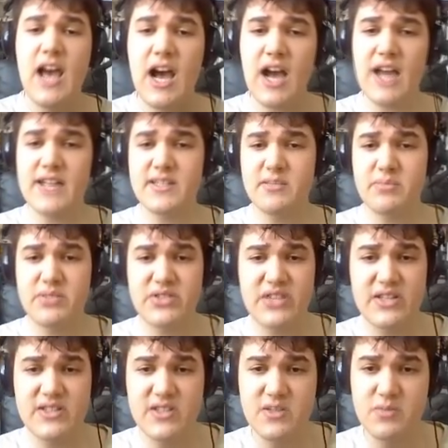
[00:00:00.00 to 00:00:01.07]
item,
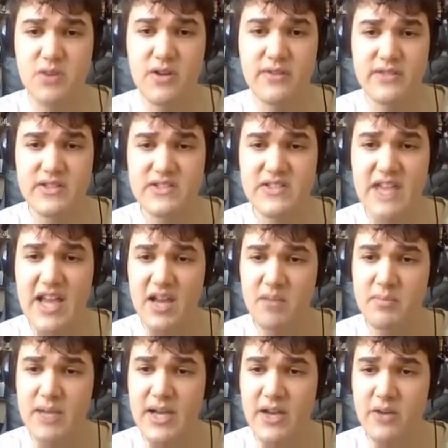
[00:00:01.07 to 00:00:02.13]
percentage, profit, stack,
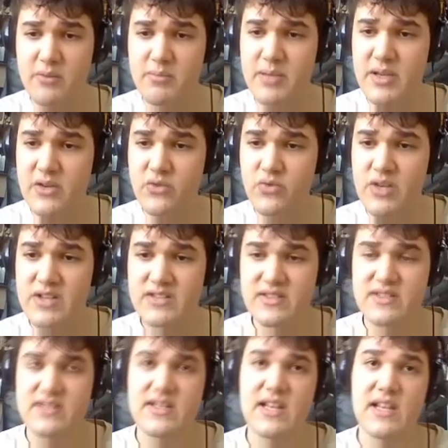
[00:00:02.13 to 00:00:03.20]
buyout, bid, reason,
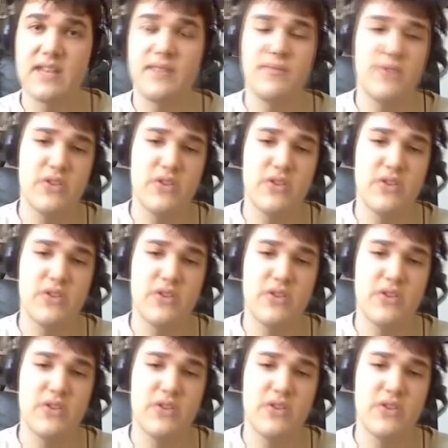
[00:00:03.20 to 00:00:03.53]
and seller.